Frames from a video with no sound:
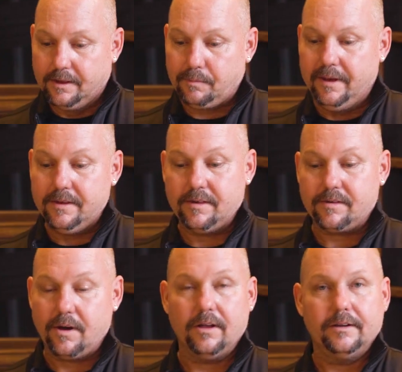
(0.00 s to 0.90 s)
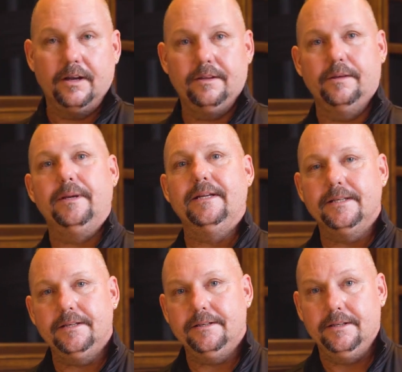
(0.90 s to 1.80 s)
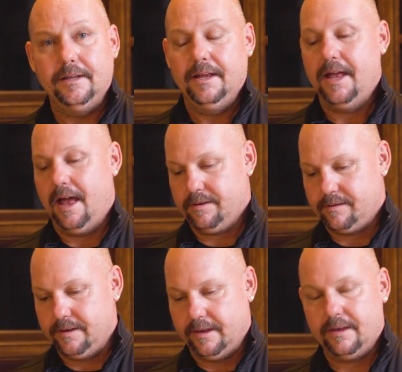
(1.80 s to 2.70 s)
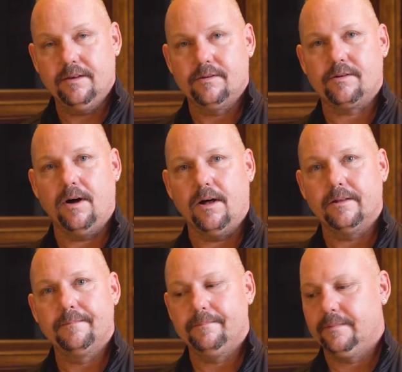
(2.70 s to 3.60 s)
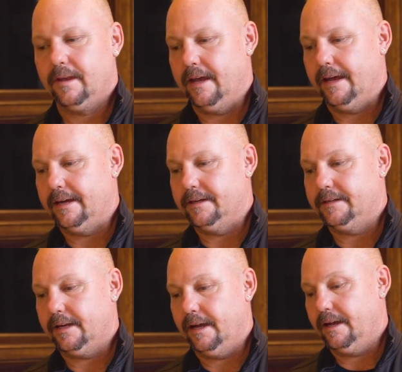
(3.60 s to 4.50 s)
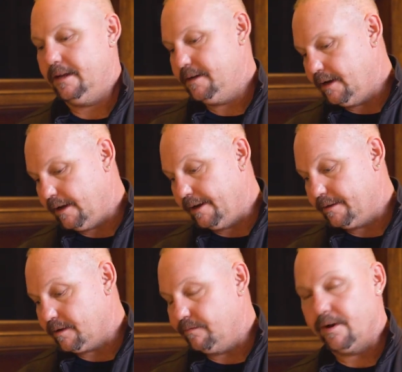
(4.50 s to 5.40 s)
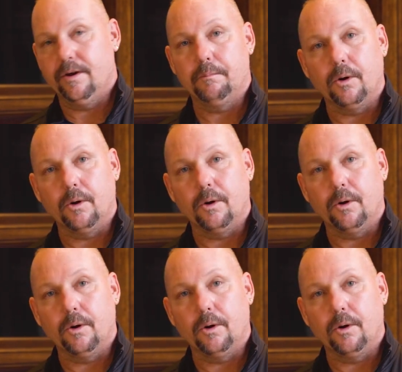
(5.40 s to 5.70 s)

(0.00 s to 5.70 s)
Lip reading: This piece is called the PTSD Skull, and it's a very